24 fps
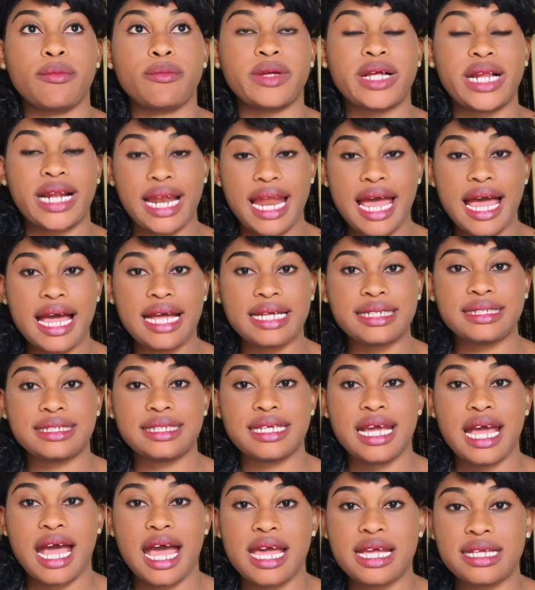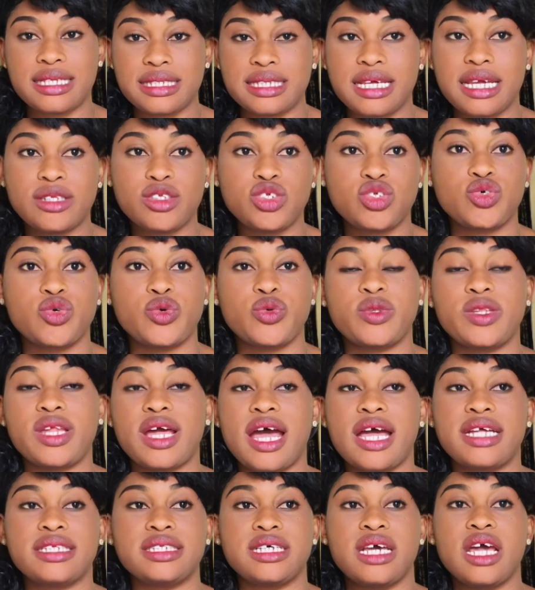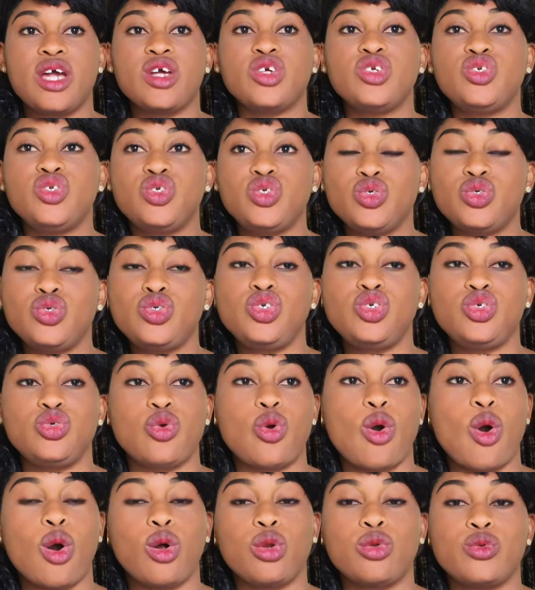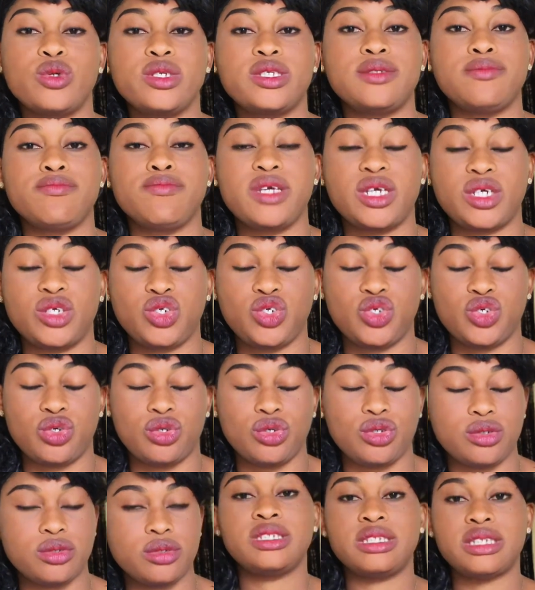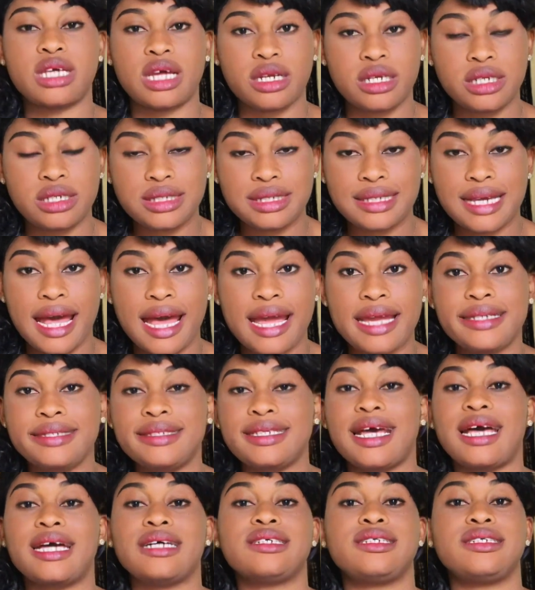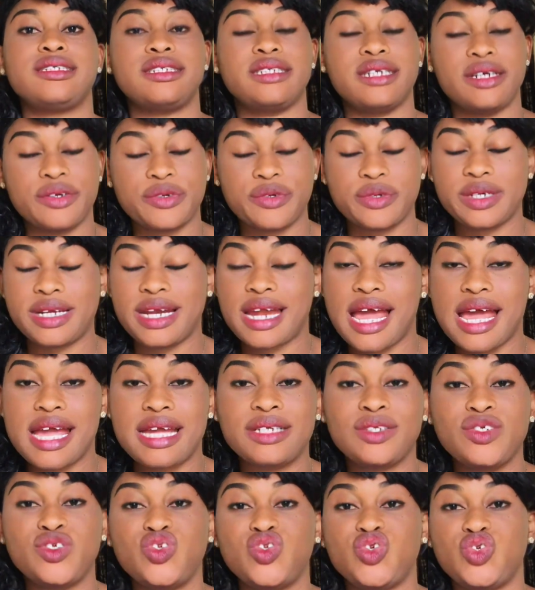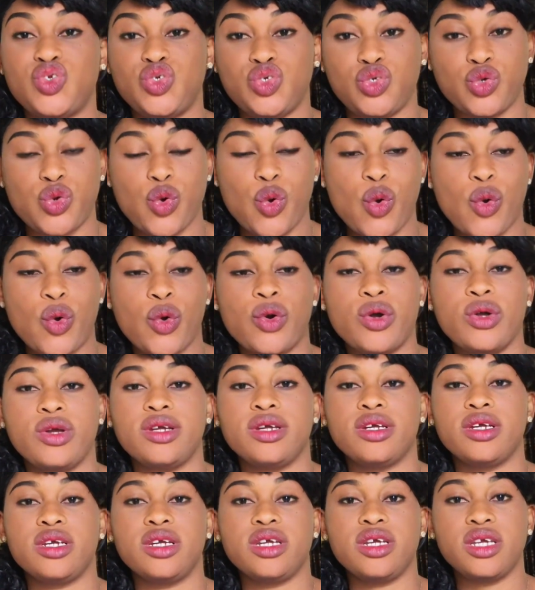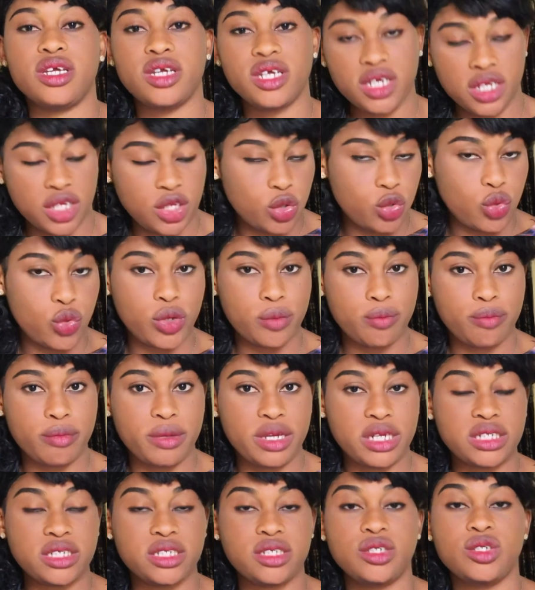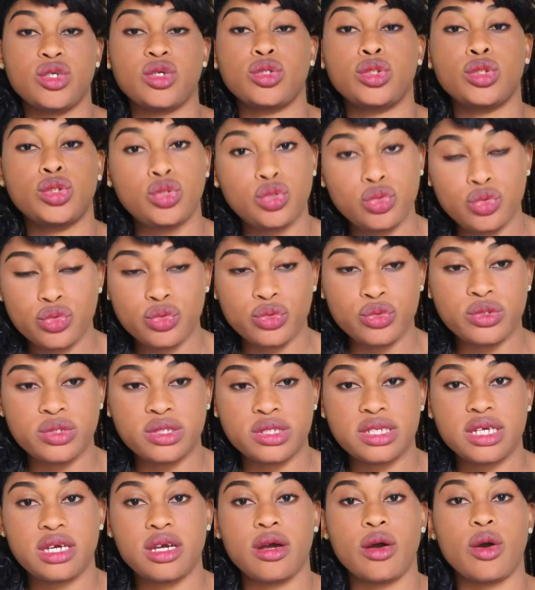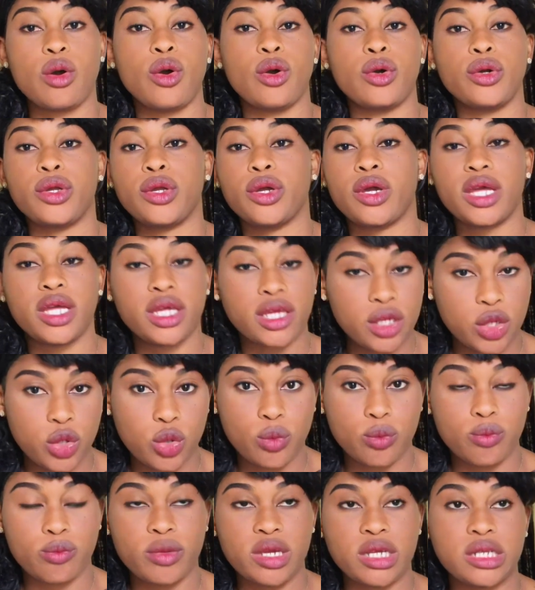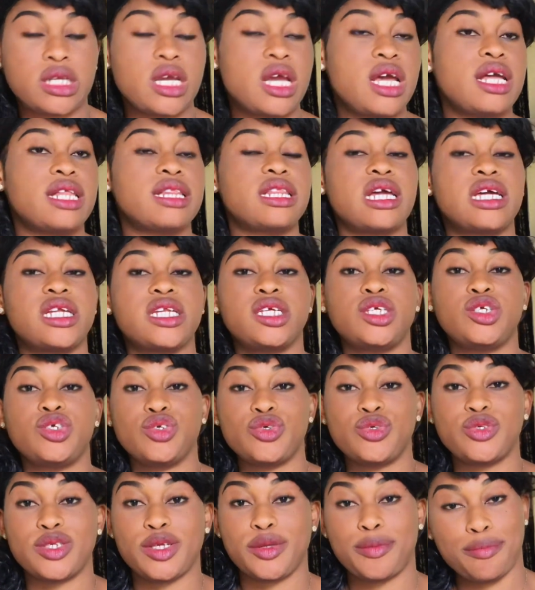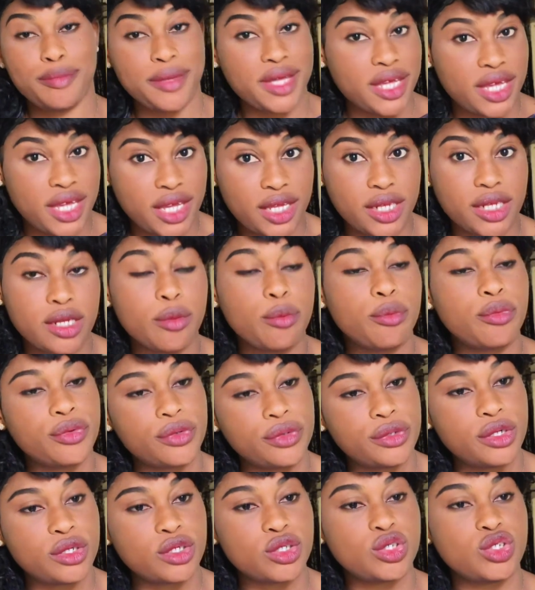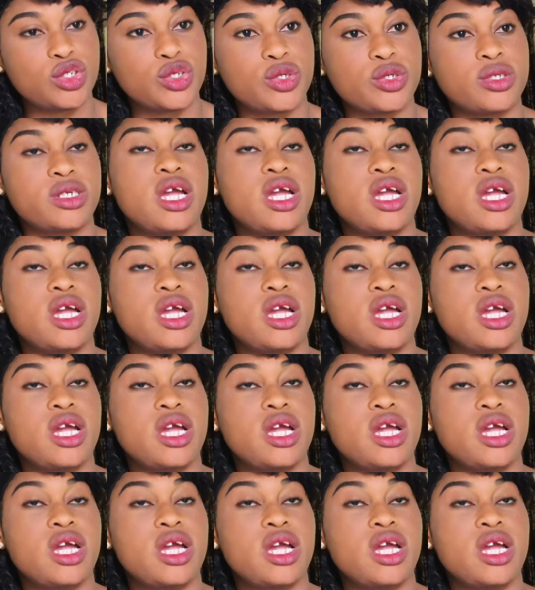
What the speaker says: class. I said so that you should always make sure you sanitize and sterilize your equipment, your tools or your equipment that they use in making production.